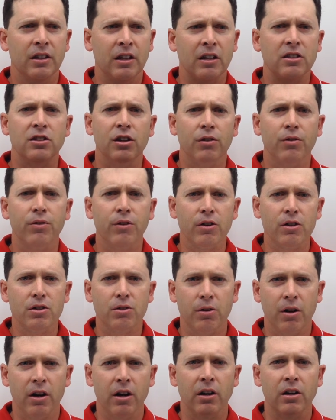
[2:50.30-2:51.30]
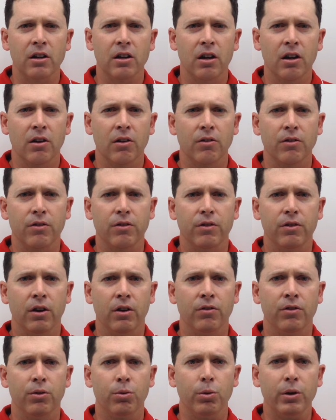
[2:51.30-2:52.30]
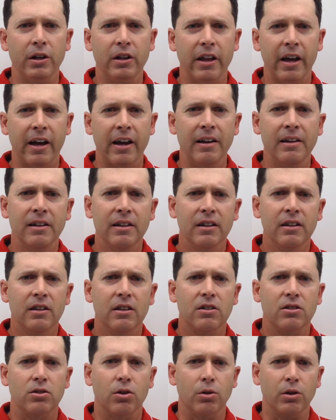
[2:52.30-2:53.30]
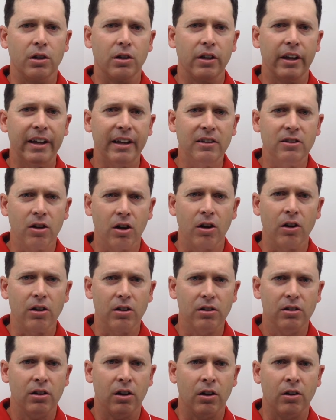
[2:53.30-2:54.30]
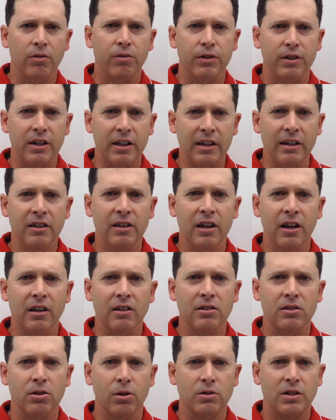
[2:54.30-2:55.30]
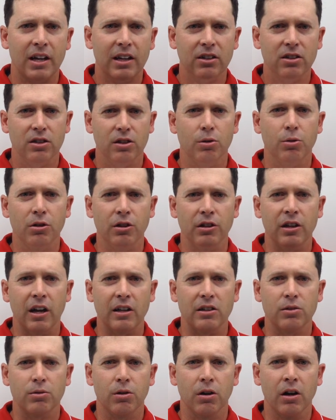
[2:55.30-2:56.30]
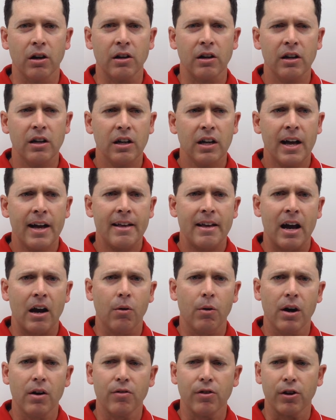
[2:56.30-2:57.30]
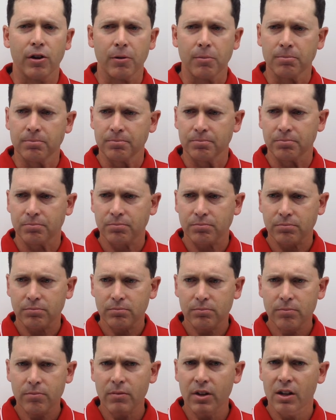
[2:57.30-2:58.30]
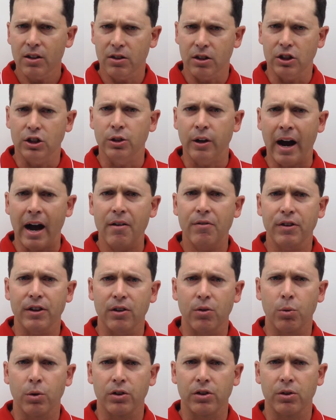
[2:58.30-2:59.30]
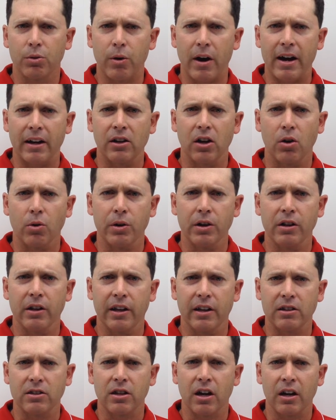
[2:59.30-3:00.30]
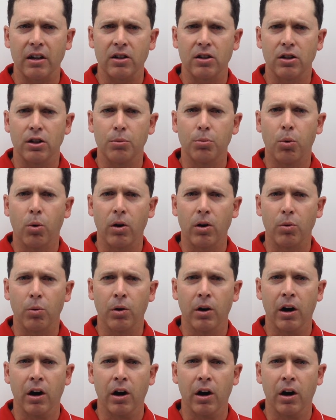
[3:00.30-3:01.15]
it's your first run of the relay, so your legs aren't fatigued yet, and so it's actually a really nice run. However, the traffic with the Ragnar Relay has gotten to the point